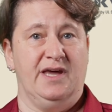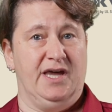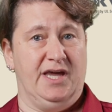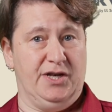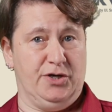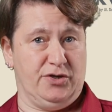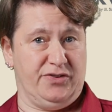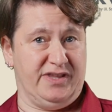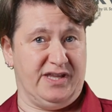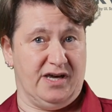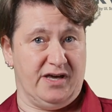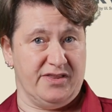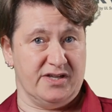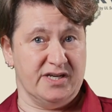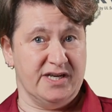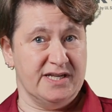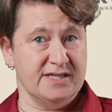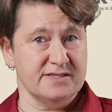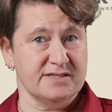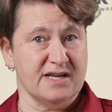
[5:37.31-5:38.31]
And on the other
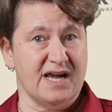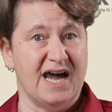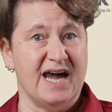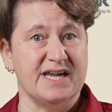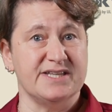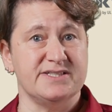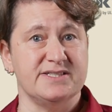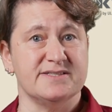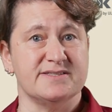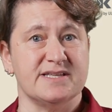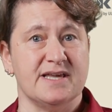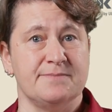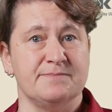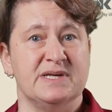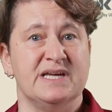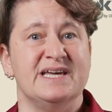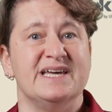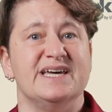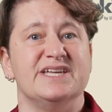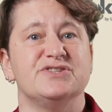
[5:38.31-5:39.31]
hand, ITSM
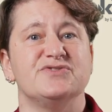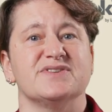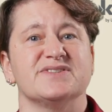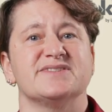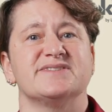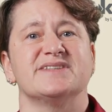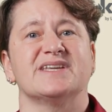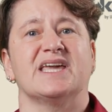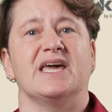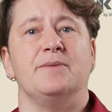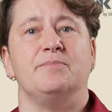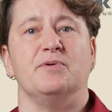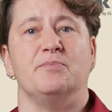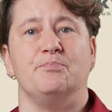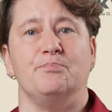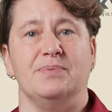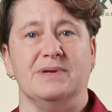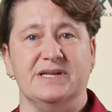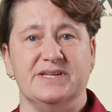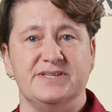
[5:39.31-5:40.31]
addresses the
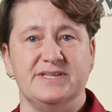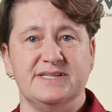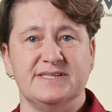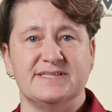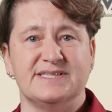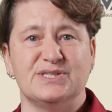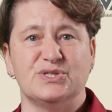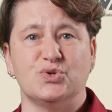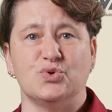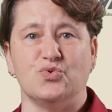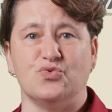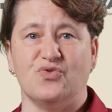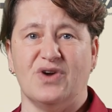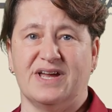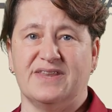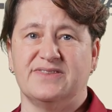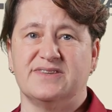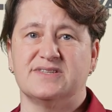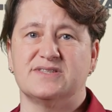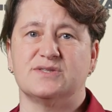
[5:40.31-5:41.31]
capabilities to
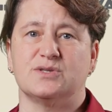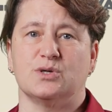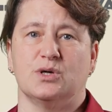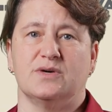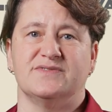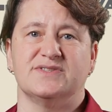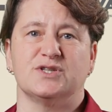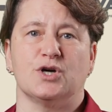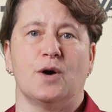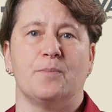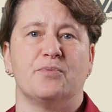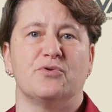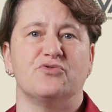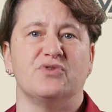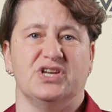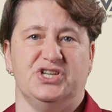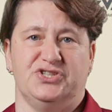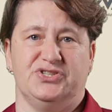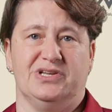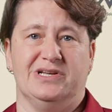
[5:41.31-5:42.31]
run the service
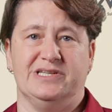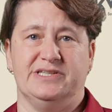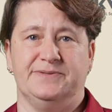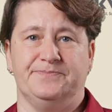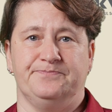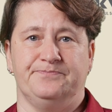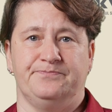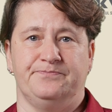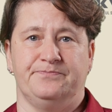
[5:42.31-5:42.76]
operationally.